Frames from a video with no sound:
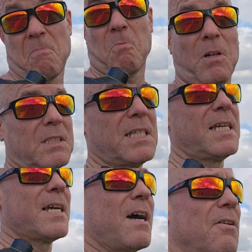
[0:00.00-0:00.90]
We'll see.
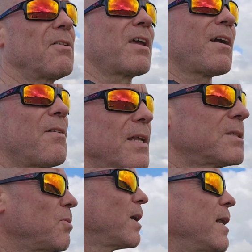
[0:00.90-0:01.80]
I don't care. It is
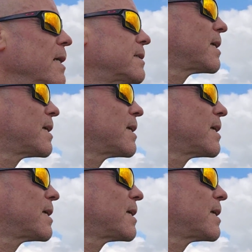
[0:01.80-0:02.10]
what it is.